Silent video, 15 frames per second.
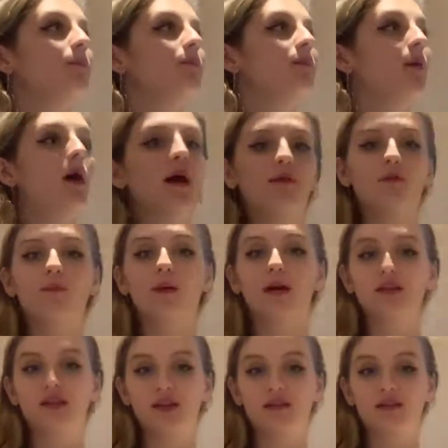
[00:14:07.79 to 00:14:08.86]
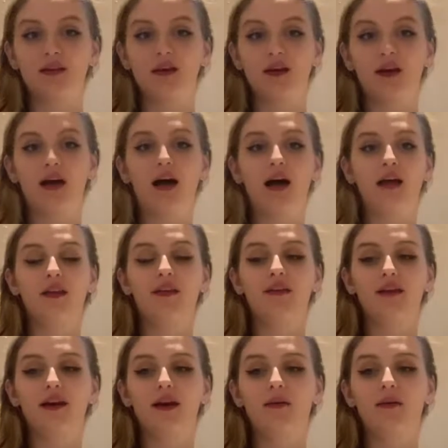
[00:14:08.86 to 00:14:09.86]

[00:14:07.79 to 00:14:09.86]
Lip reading: so I'm from Manchester, and